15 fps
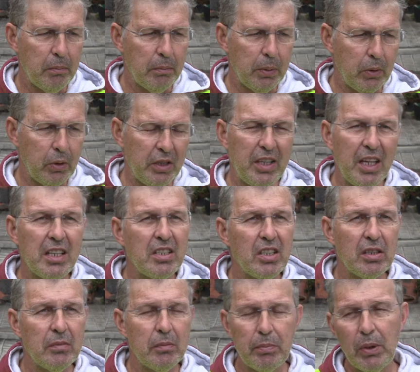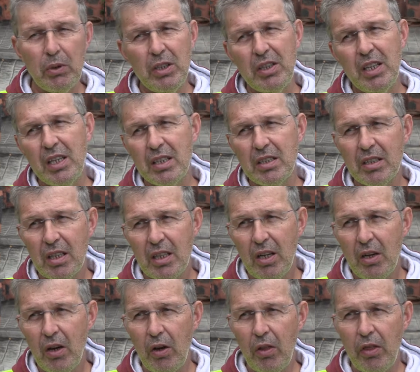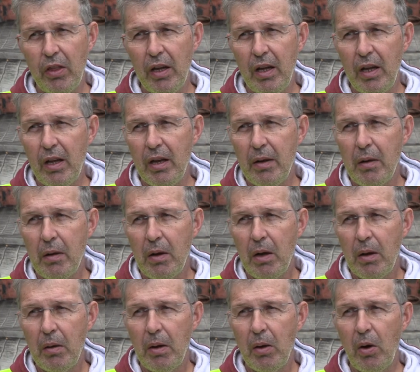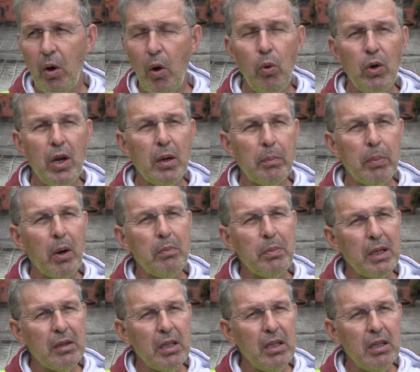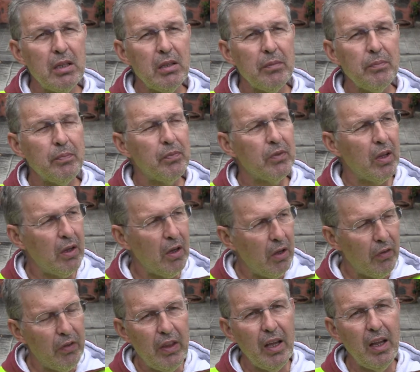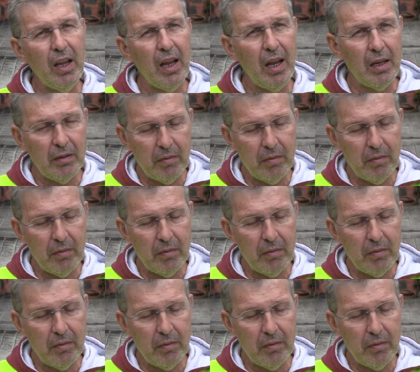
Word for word: politics, politics of the owner property of the